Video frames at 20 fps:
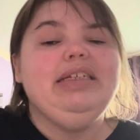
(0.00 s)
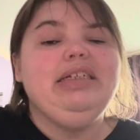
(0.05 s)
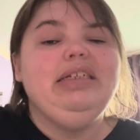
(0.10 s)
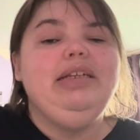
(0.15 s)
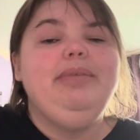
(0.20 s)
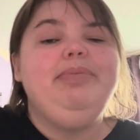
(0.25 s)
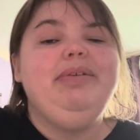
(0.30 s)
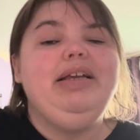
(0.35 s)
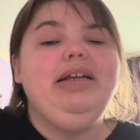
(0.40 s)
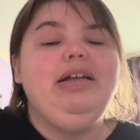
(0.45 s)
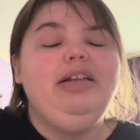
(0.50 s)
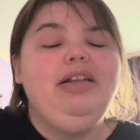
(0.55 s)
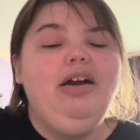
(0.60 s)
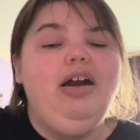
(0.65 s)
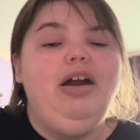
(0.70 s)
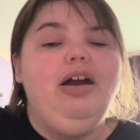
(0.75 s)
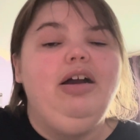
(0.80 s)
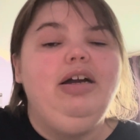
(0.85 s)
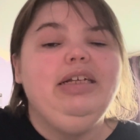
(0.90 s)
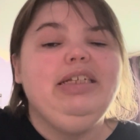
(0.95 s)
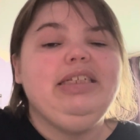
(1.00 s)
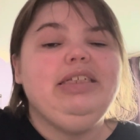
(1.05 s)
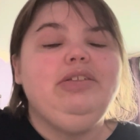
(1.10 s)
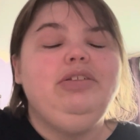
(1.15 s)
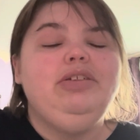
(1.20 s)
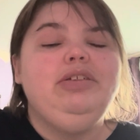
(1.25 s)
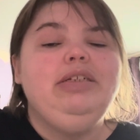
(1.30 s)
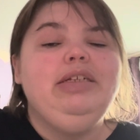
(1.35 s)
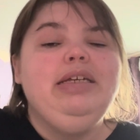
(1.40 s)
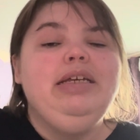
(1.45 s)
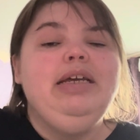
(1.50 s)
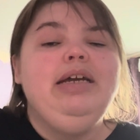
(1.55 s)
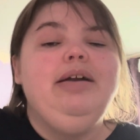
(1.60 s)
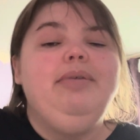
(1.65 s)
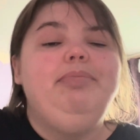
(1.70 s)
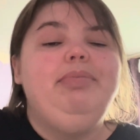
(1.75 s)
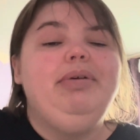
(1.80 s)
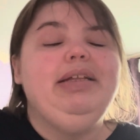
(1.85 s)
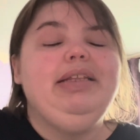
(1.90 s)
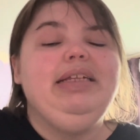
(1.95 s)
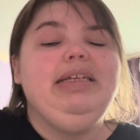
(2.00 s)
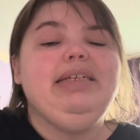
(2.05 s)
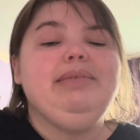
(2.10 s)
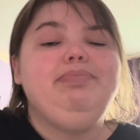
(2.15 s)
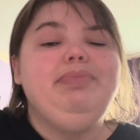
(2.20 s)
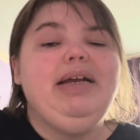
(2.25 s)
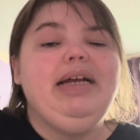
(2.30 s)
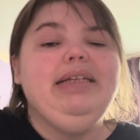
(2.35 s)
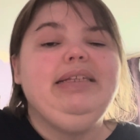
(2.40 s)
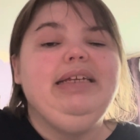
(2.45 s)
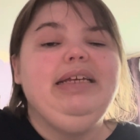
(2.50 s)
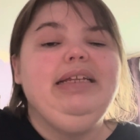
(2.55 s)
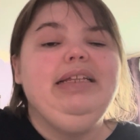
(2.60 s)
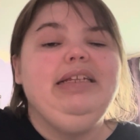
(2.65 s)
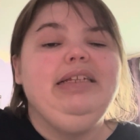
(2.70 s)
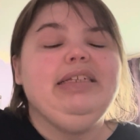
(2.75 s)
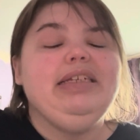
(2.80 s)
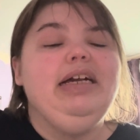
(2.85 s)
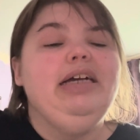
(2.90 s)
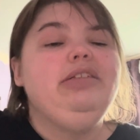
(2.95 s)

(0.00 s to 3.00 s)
going to be glassed by these bad aliens.